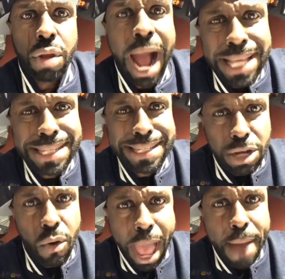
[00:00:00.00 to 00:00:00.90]
I
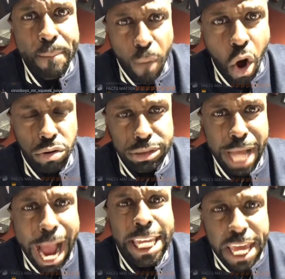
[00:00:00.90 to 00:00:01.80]
still have morals.
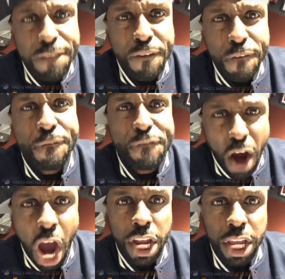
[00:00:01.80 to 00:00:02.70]
I give a
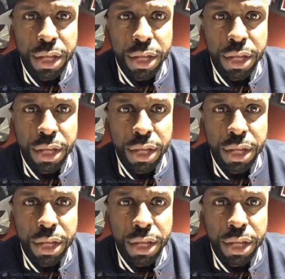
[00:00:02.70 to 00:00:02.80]
fuck.